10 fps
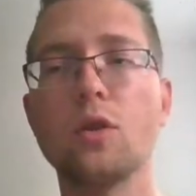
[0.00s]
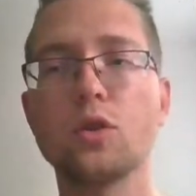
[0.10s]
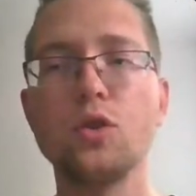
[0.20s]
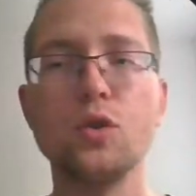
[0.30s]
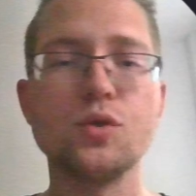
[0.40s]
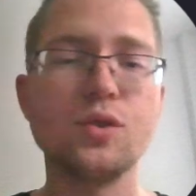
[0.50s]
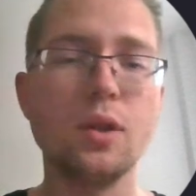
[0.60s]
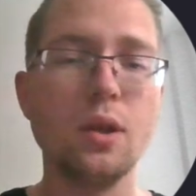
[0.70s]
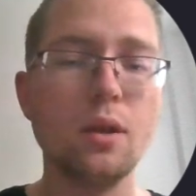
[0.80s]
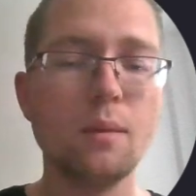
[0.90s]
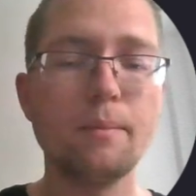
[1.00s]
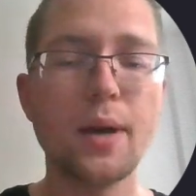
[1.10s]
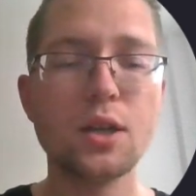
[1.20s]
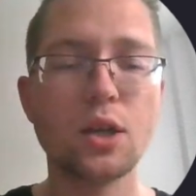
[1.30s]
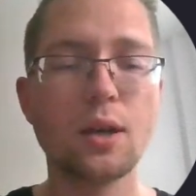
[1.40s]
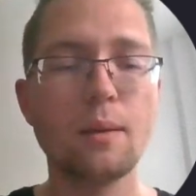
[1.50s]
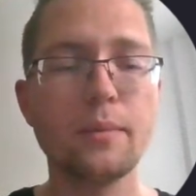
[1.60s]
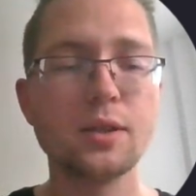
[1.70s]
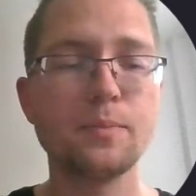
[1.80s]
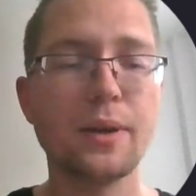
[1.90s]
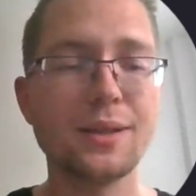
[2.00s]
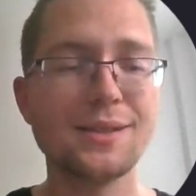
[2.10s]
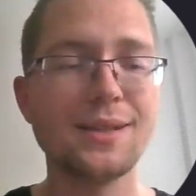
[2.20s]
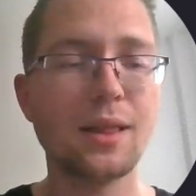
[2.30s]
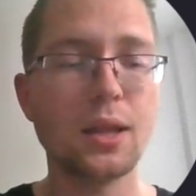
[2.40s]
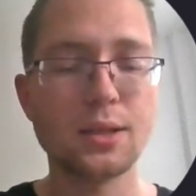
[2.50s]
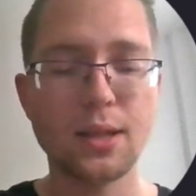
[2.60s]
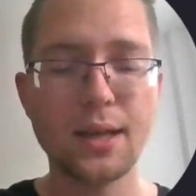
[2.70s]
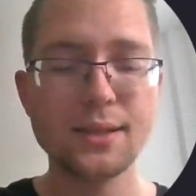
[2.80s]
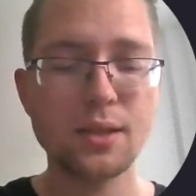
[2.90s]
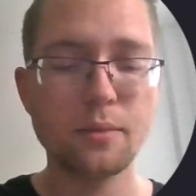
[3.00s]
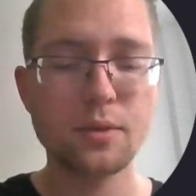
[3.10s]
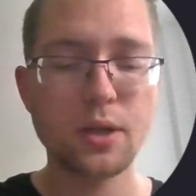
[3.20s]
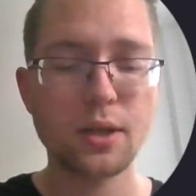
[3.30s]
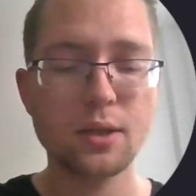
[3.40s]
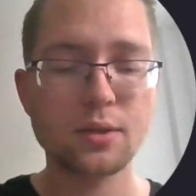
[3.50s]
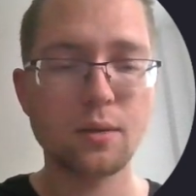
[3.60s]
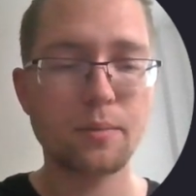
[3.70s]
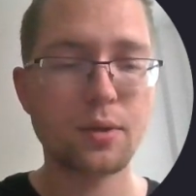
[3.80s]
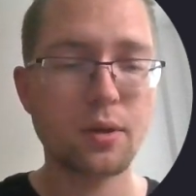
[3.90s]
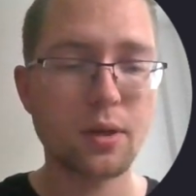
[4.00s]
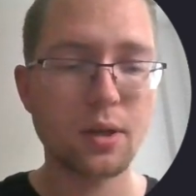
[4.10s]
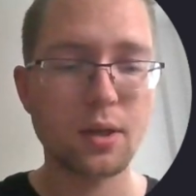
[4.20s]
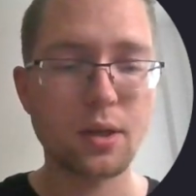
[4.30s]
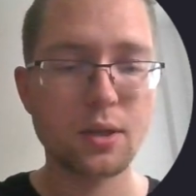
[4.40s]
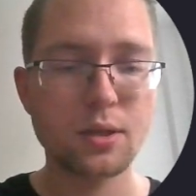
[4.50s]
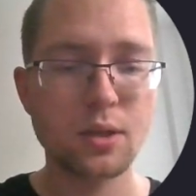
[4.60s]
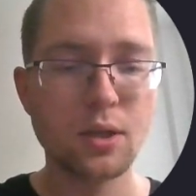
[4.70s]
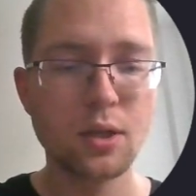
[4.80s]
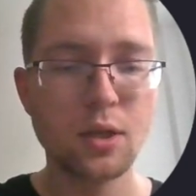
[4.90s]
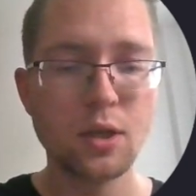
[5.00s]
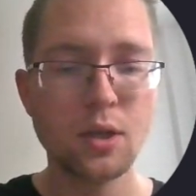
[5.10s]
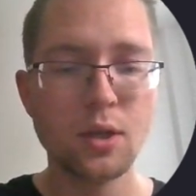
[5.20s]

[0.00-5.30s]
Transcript: not use the magic numbers, but instead the slice object, so product